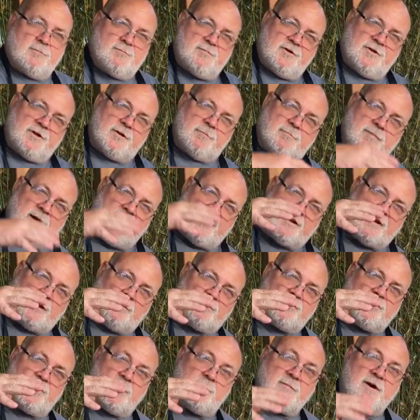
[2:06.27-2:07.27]
build it back
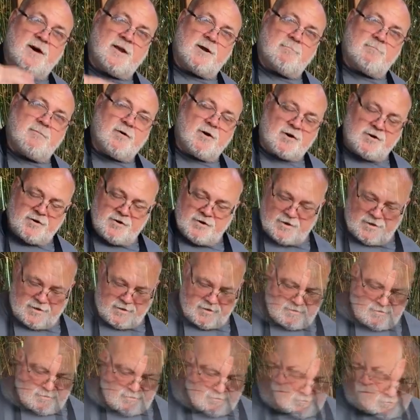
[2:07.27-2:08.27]
up to the amount of butter you're going
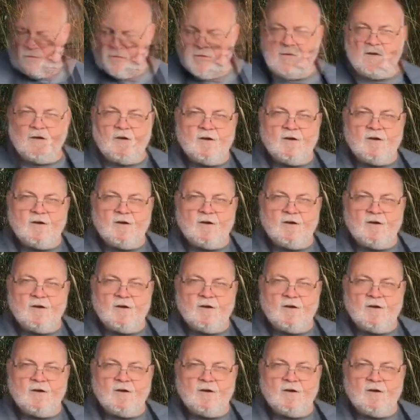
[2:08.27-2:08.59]
to use.